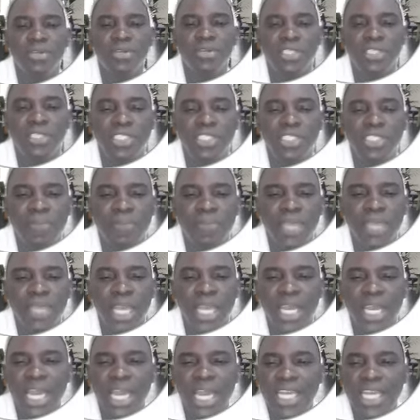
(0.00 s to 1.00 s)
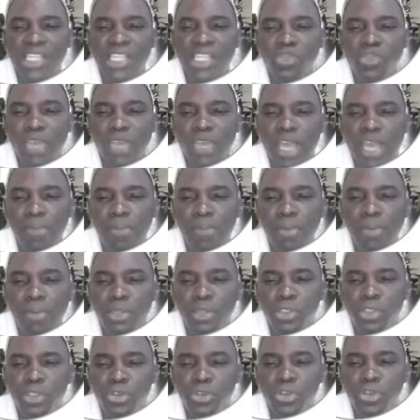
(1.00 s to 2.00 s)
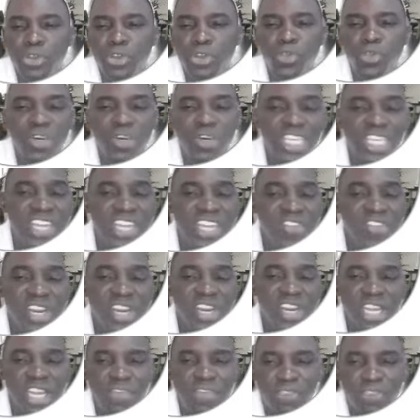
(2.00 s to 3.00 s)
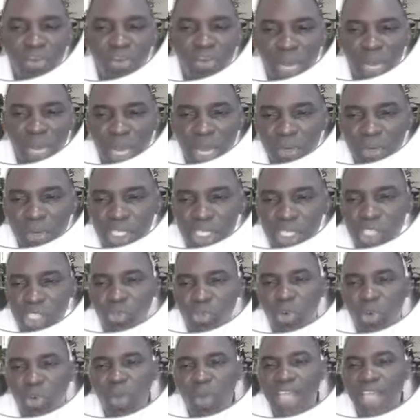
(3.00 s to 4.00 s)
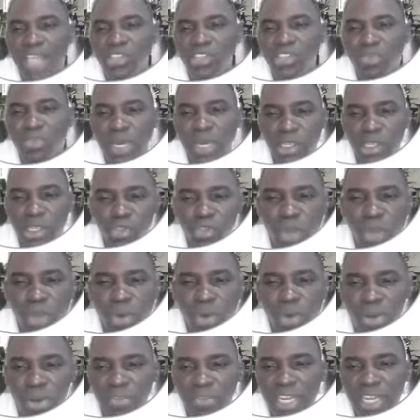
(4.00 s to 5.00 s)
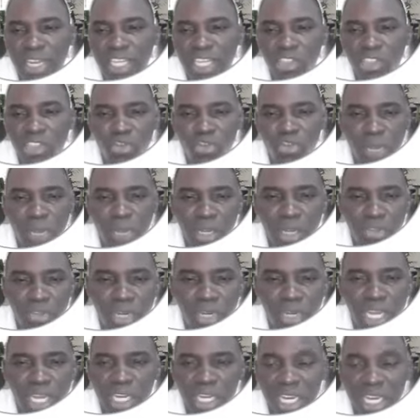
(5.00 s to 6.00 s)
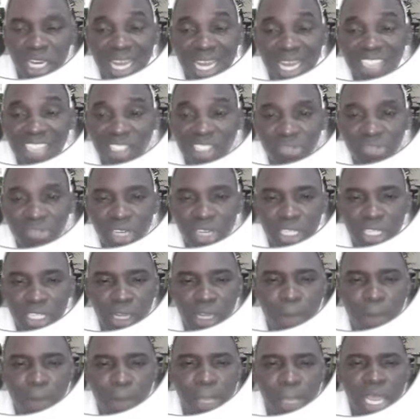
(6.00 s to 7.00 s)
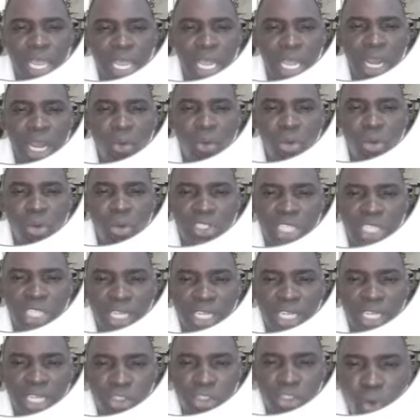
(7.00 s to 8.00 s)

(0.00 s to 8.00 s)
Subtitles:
You understand? Now this will help us to use what the gradient formula, which is what y2 minus y1 over x2 minus 1. That's the rate now. Now what's that?